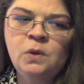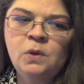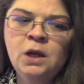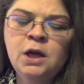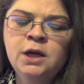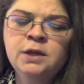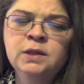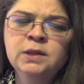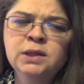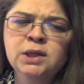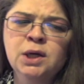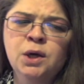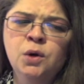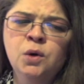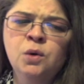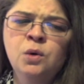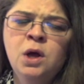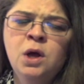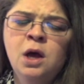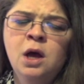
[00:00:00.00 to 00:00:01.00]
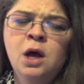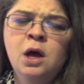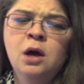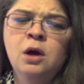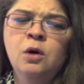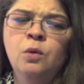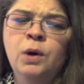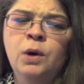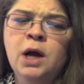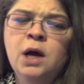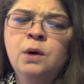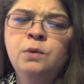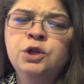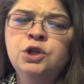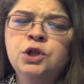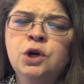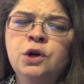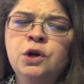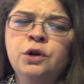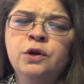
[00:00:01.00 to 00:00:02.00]
And so when I was
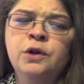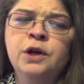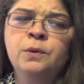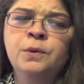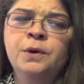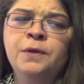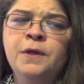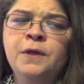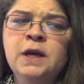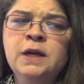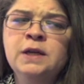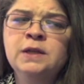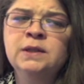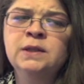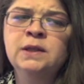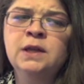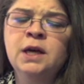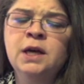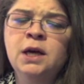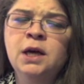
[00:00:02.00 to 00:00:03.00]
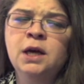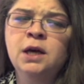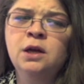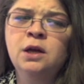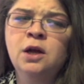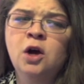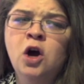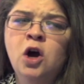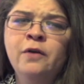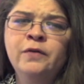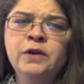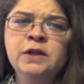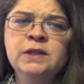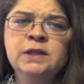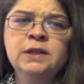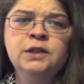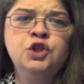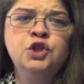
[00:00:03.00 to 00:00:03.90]
younger, there were things that obviously